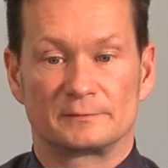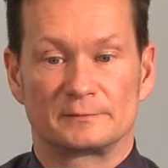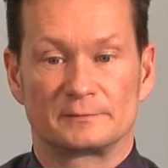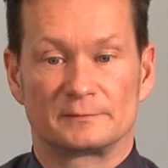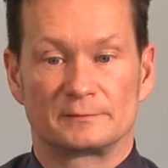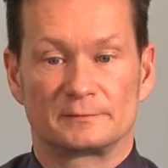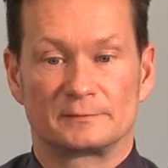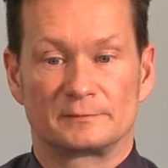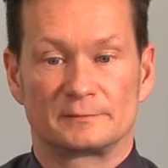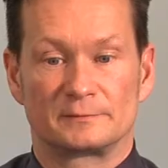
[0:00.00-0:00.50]

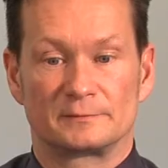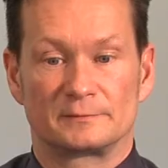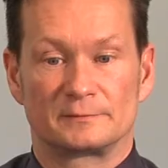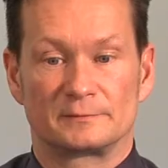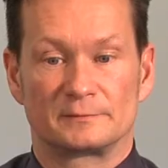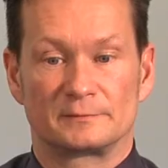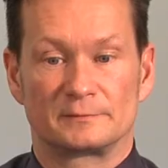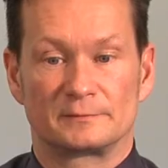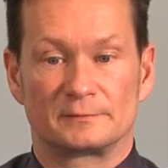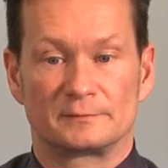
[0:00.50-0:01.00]

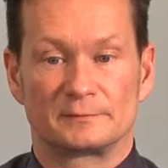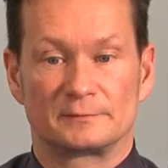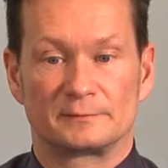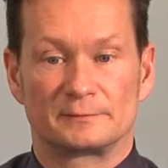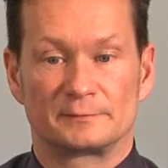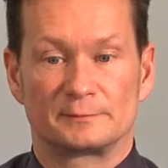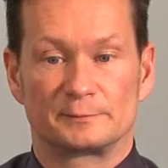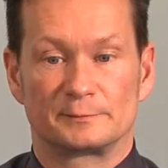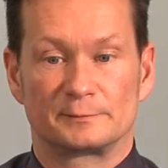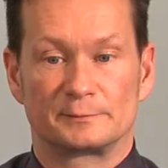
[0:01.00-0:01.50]

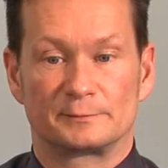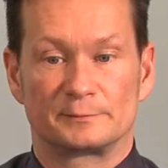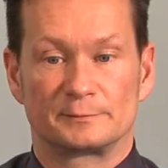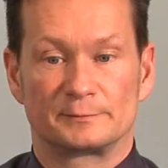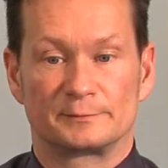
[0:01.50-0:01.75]
(silence)